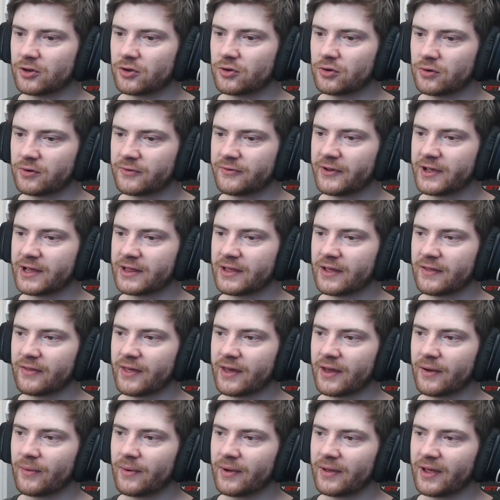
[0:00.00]
Good thing that
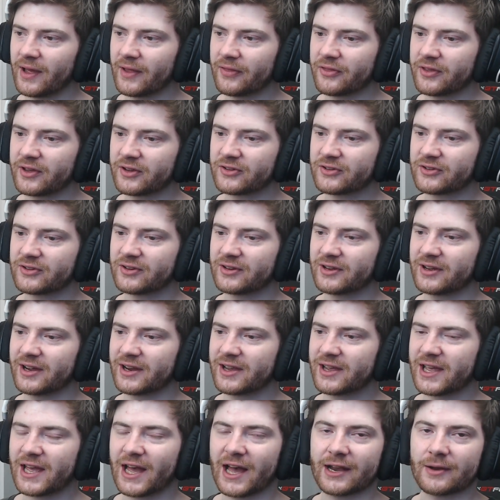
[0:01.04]
they're at this
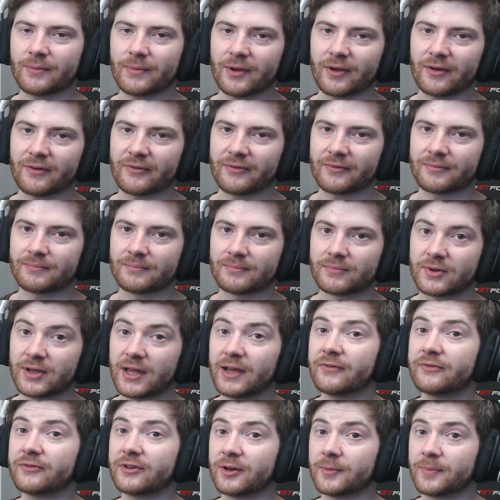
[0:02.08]
academy of
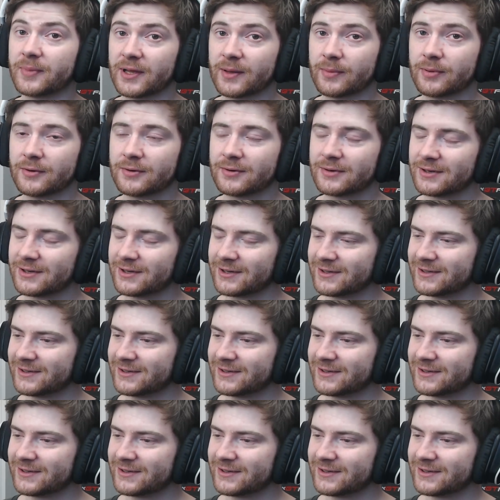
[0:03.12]
gifted people.